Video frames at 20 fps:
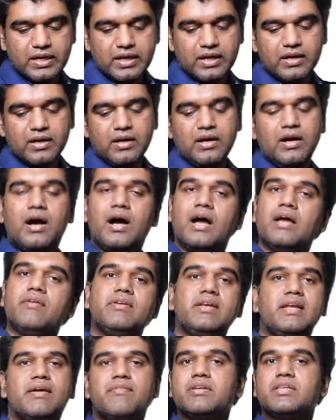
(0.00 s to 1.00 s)
here, I
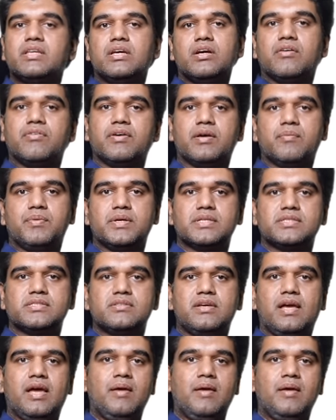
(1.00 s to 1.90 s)
will never think of APS.